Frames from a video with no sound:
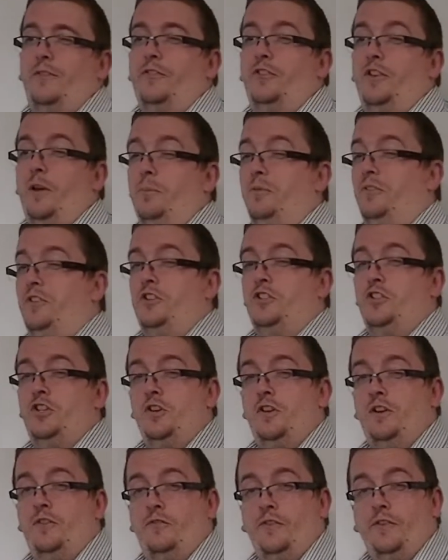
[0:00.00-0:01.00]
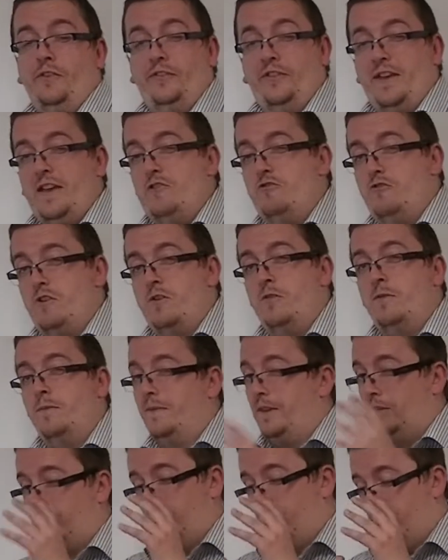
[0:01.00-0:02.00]
of substituted for 0.
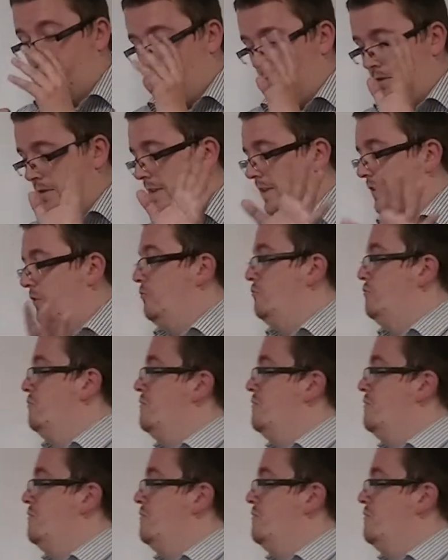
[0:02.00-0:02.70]
That's a, well, that's a